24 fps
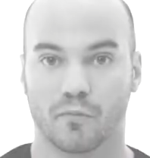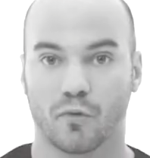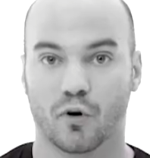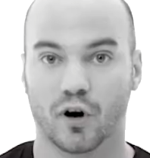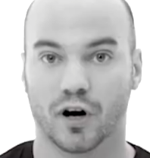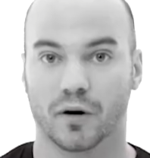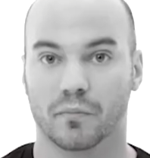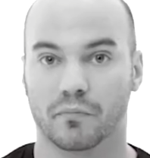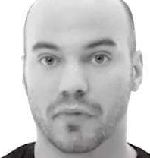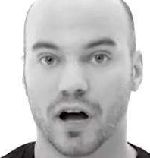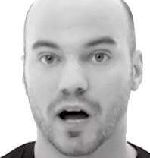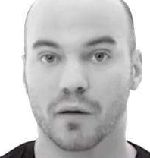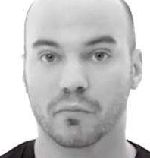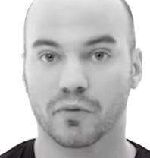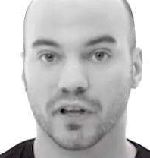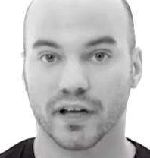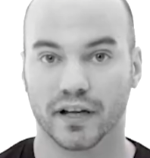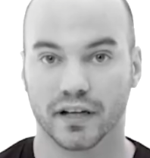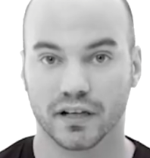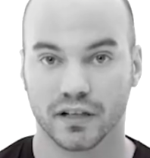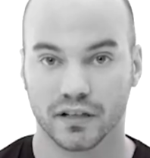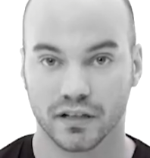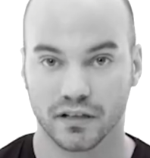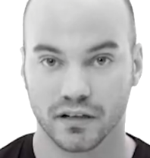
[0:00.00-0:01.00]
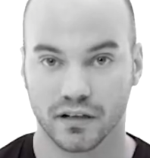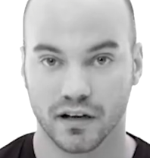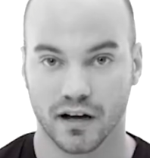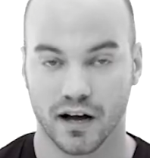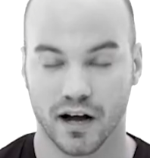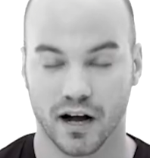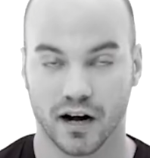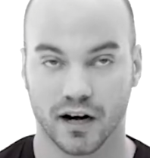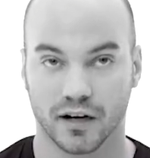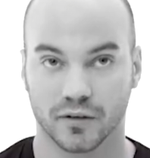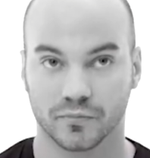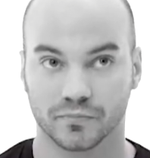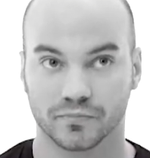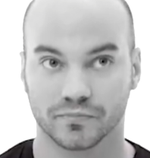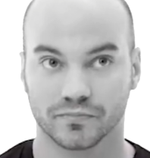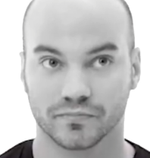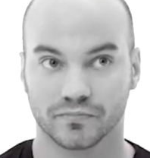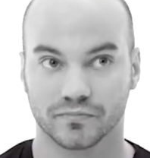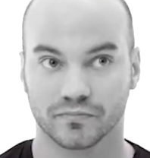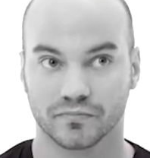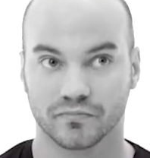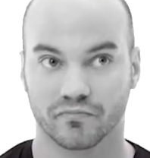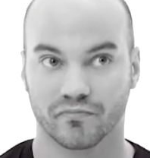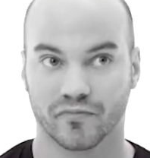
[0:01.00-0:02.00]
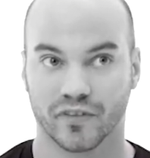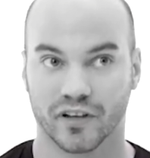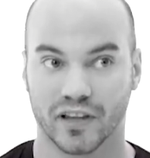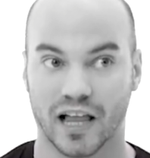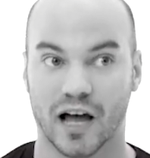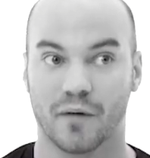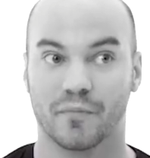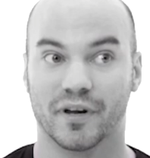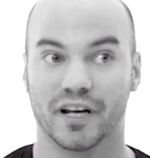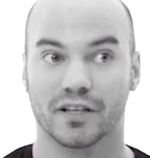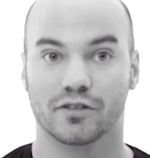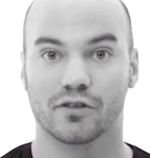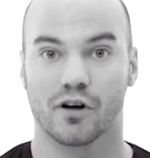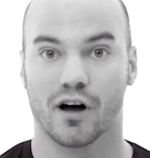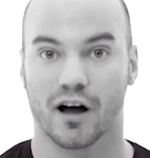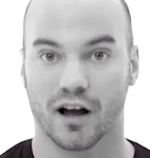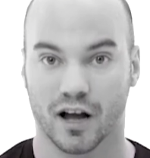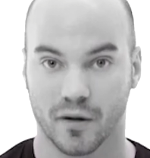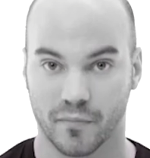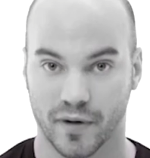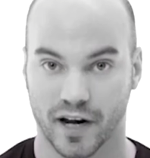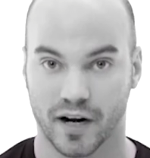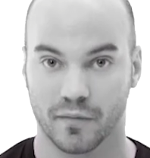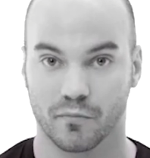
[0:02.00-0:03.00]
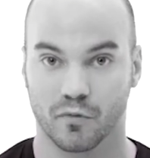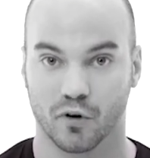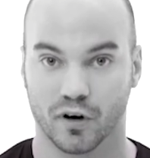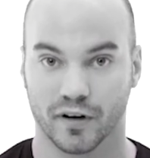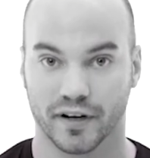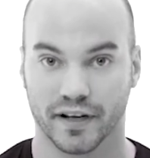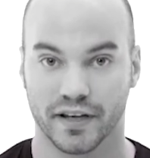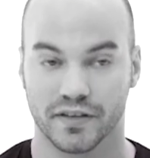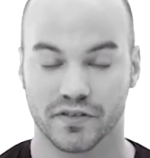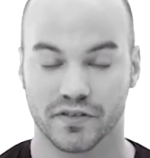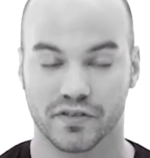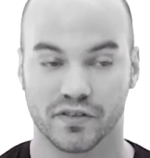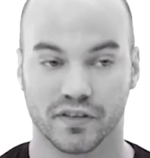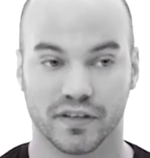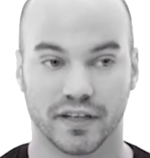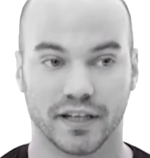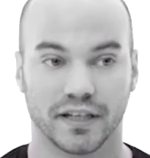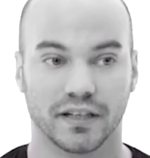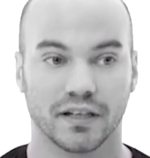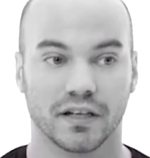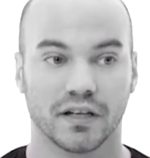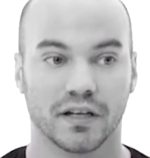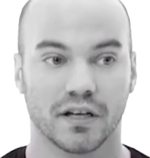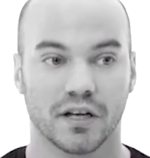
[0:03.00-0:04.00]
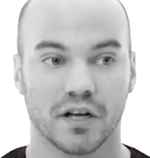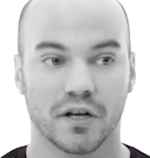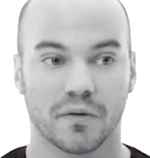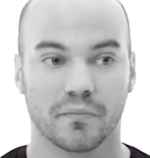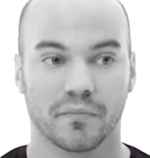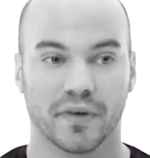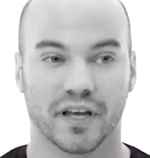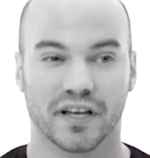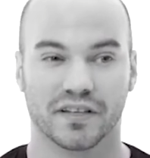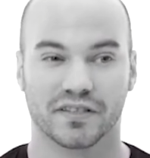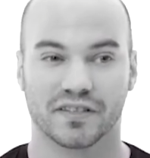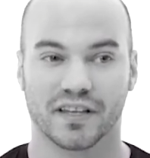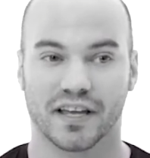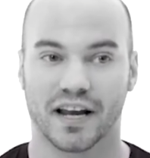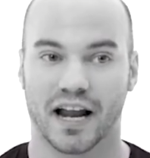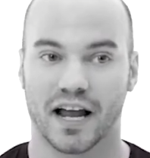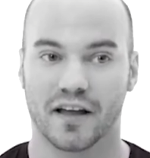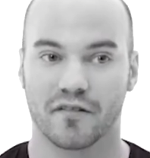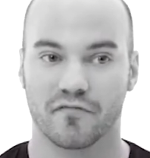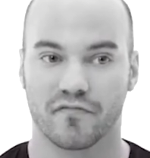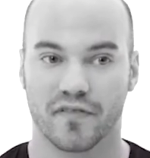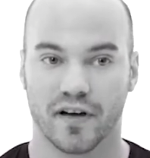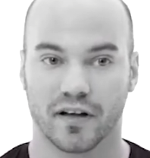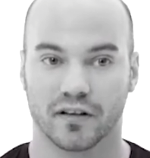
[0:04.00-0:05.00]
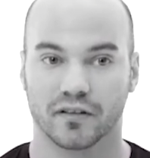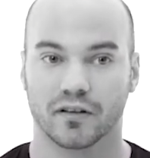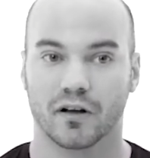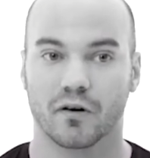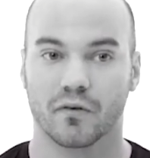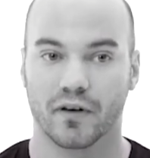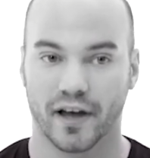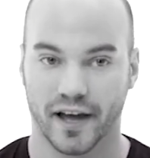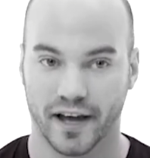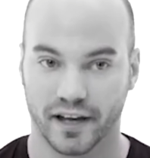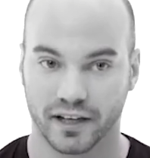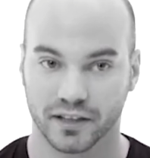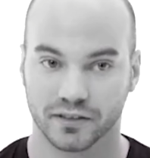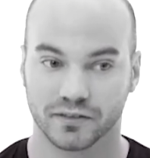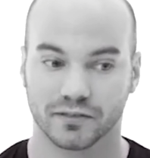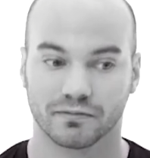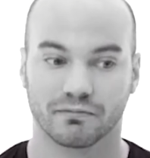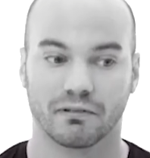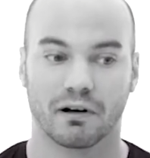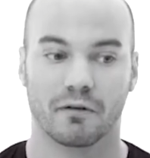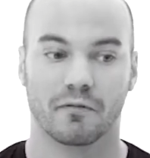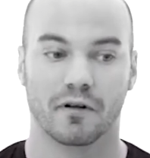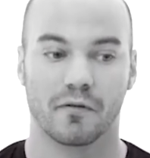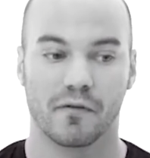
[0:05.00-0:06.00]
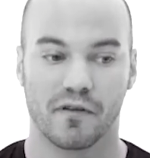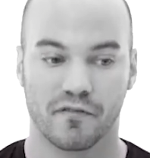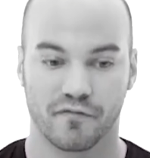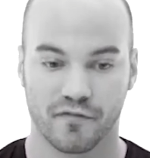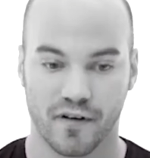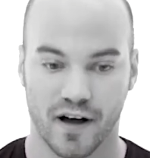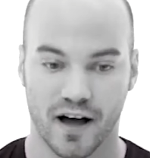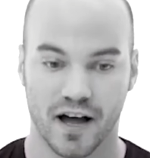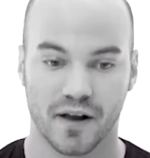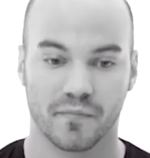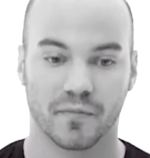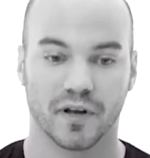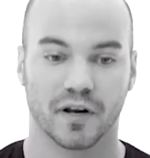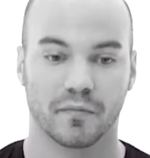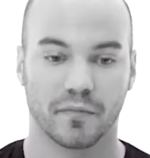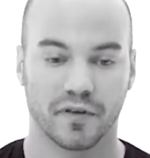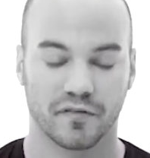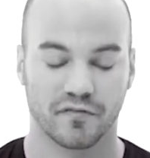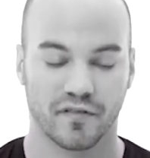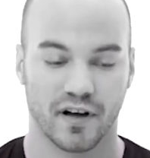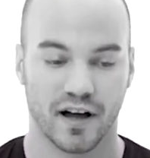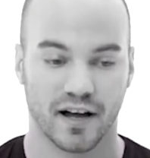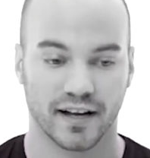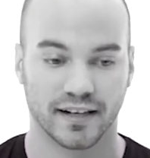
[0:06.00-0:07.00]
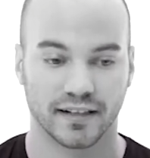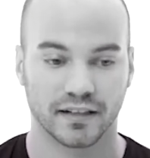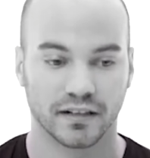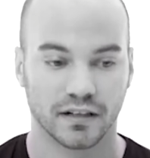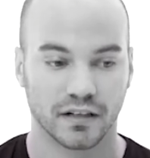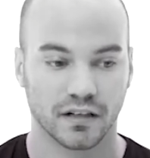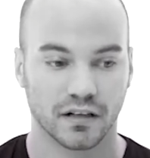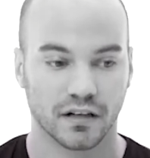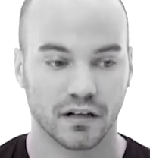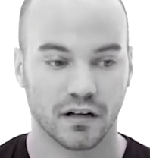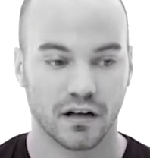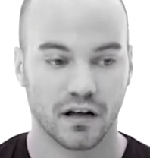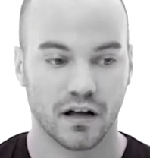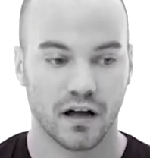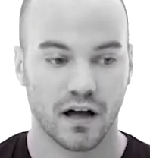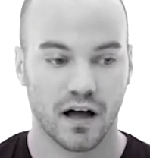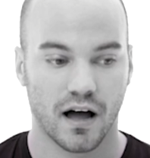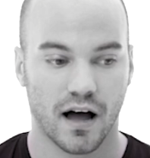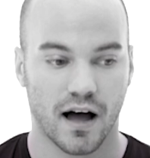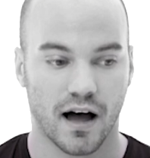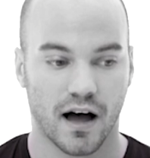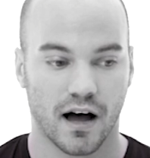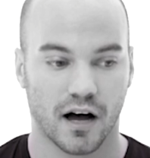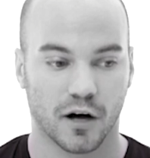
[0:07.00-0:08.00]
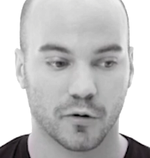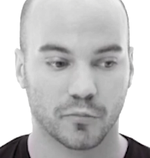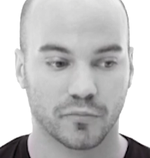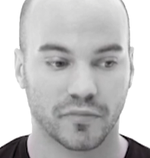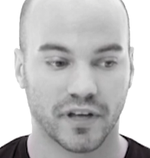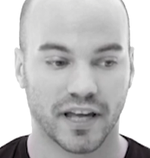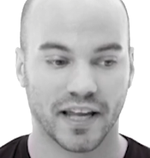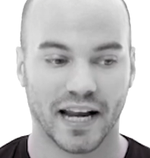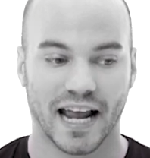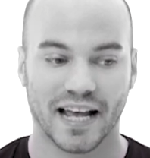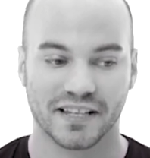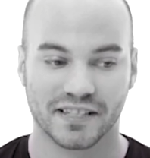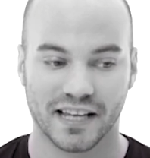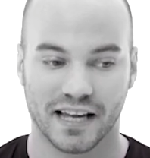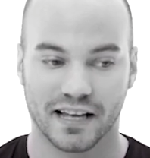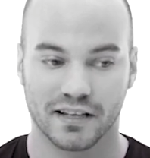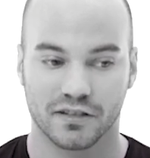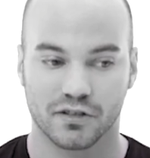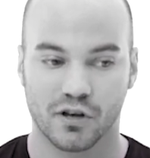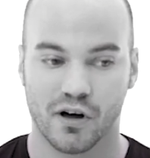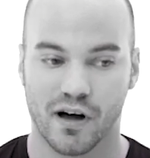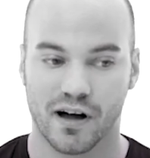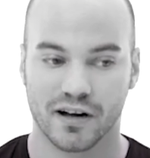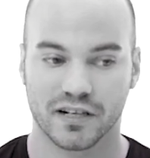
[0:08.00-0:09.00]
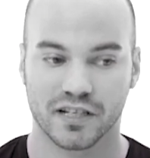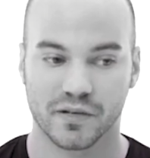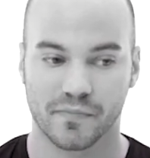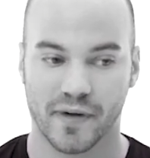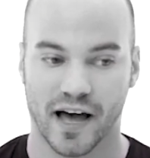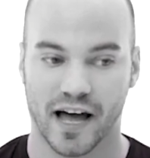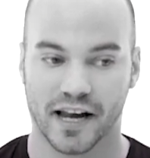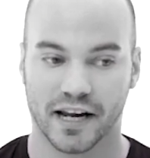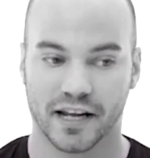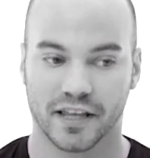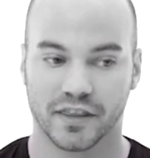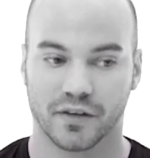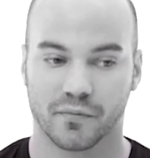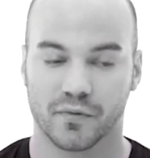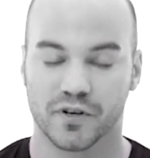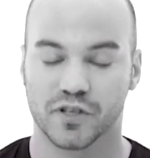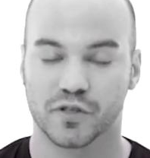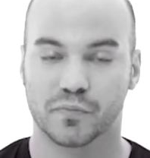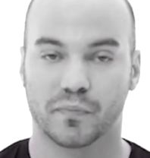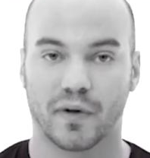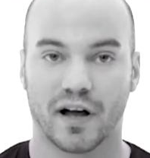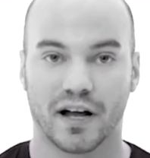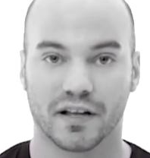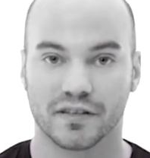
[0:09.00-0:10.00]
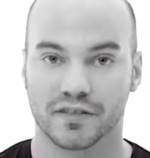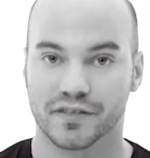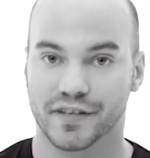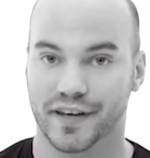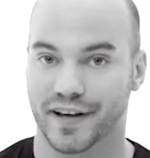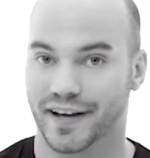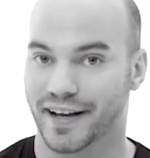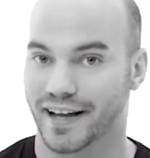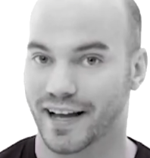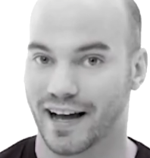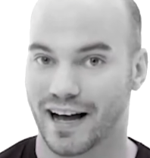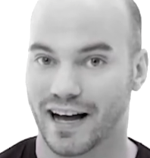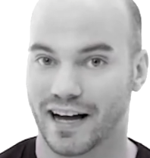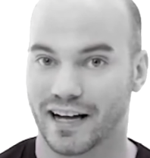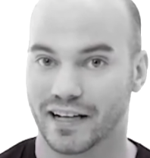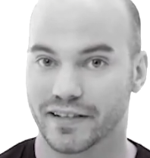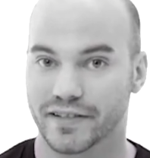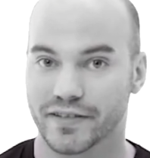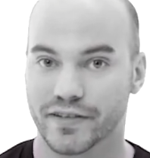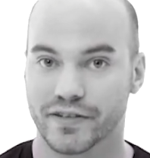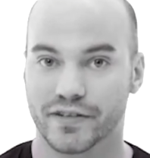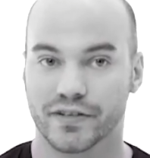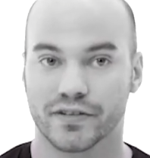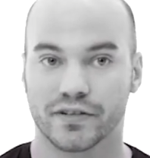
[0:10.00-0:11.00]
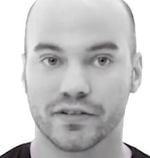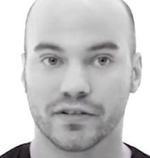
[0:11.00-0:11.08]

more public, allowed me to talk about it more easily, because then I felt, okay, I'm going to be fine, I'm going to be fine. And as I talked about it and the response I got